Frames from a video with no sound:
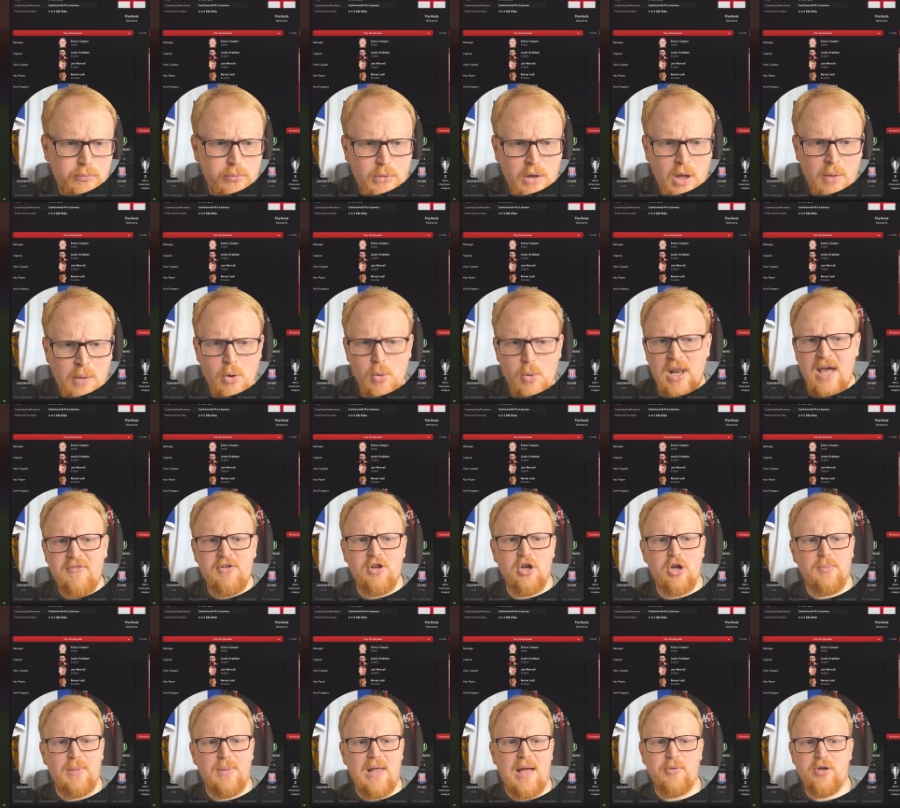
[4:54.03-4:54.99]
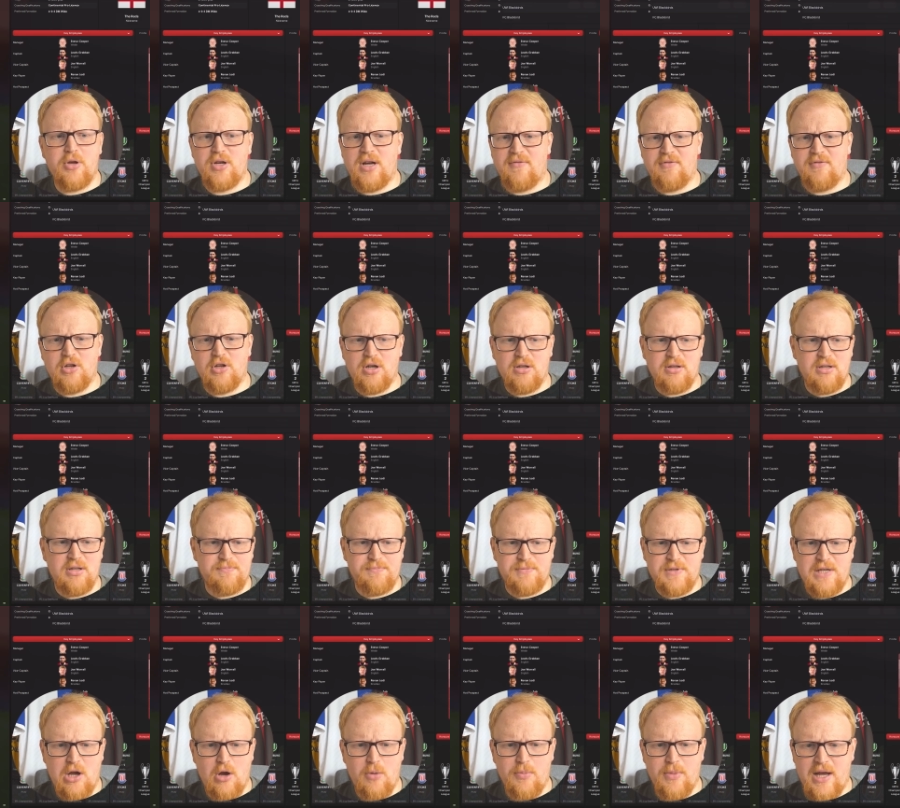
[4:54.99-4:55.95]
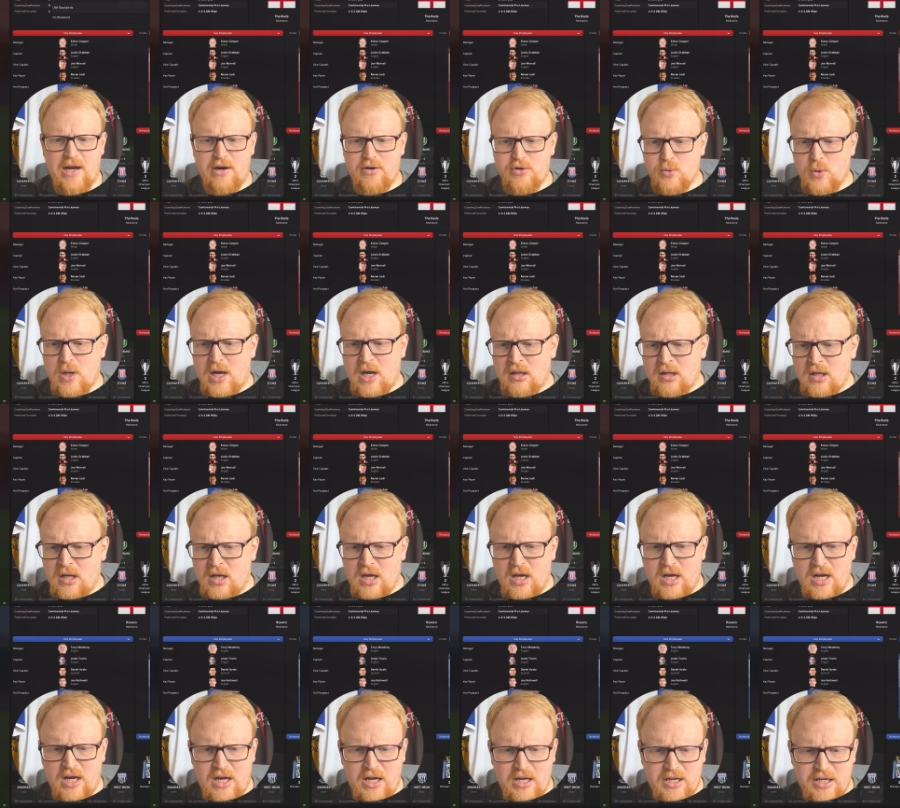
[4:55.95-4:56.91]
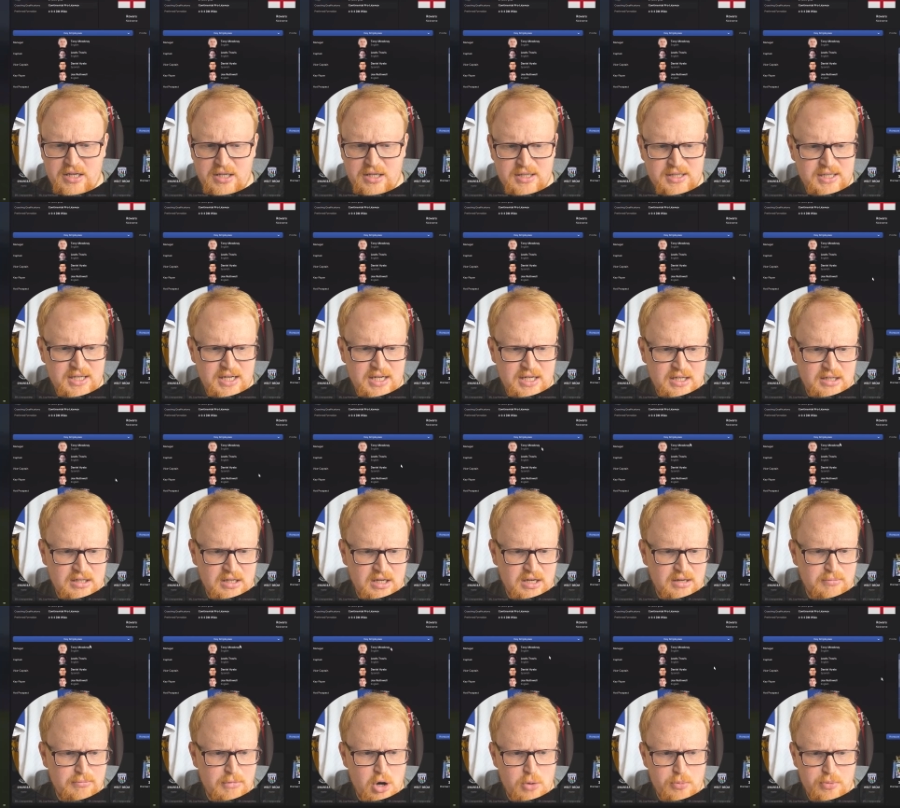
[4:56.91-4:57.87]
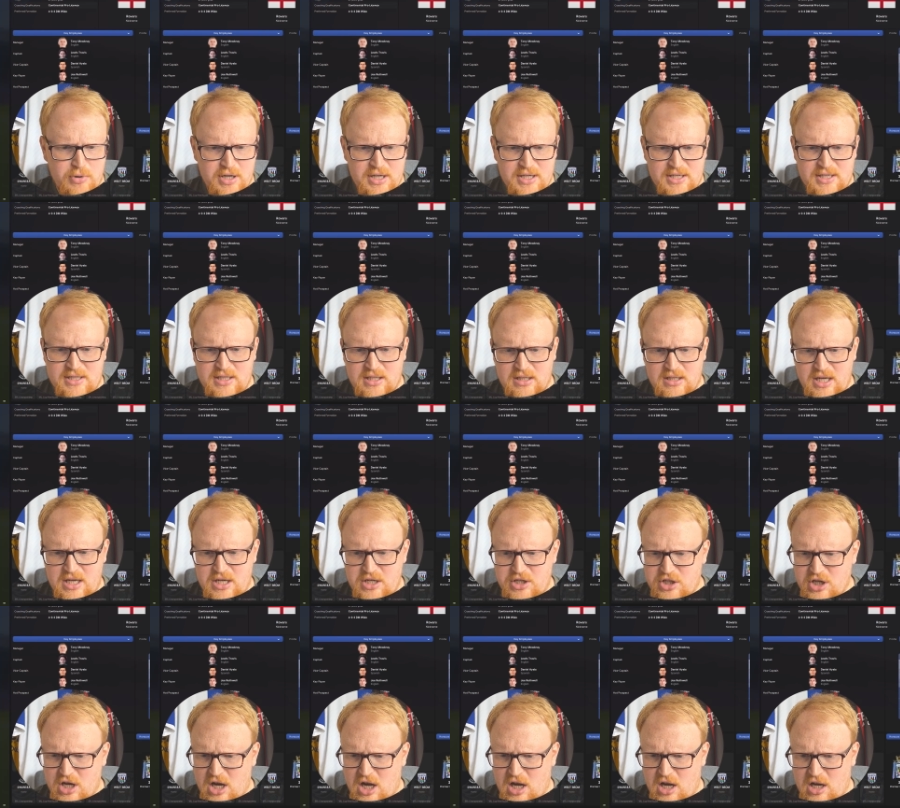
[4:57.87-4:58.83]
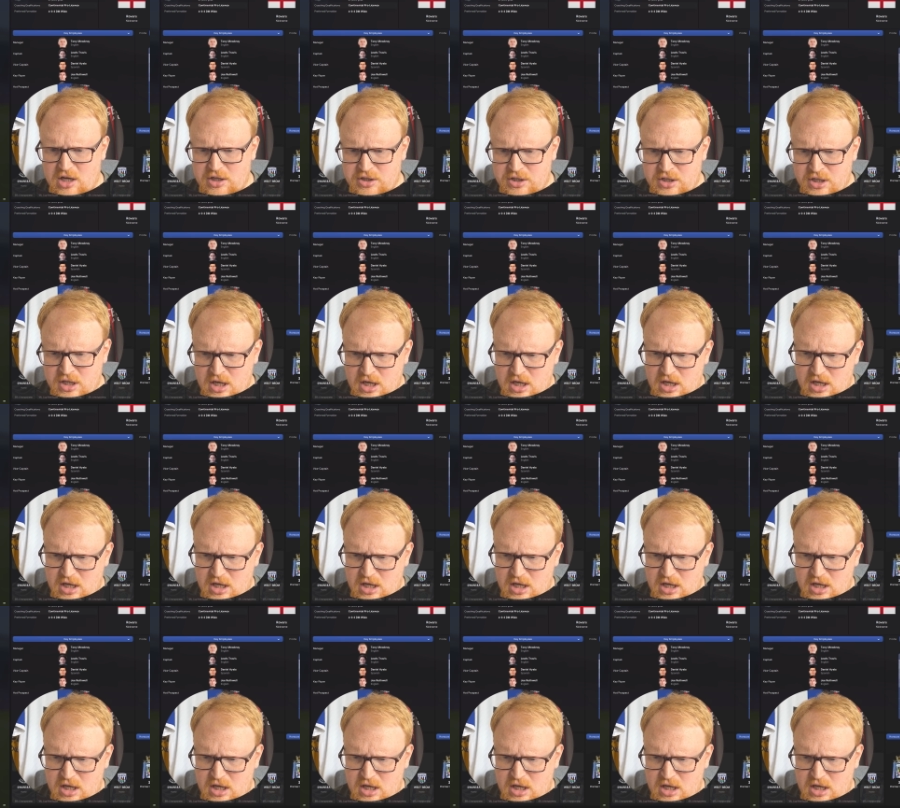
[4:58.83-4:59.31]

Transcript: But we'll have a look at Blackburn, have a look at the setup there as well. Uh, you can see uh, Mowbray is still in charge.